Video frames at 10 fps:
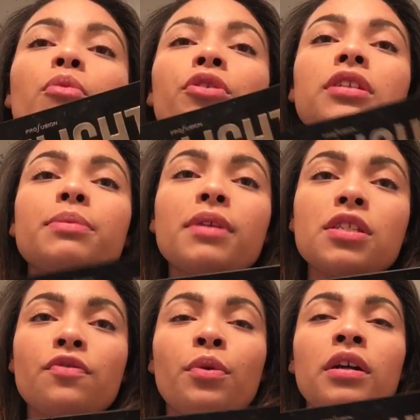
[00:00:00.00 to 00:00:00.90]
more
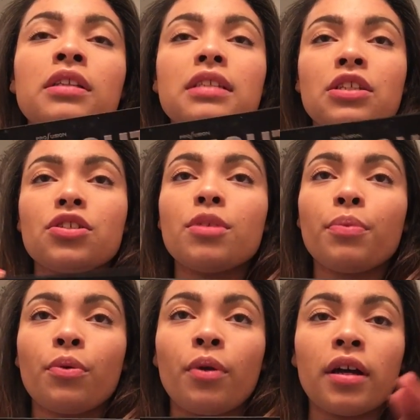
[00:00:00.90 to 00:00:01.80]
expensive ones and
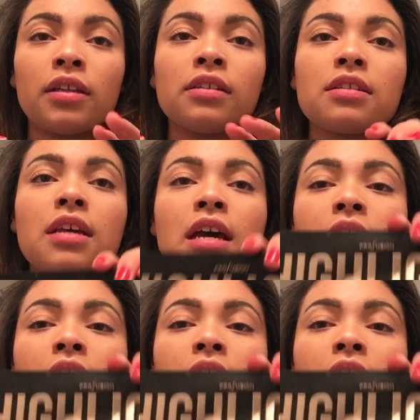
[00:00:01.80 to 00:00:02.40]
cheaper ones.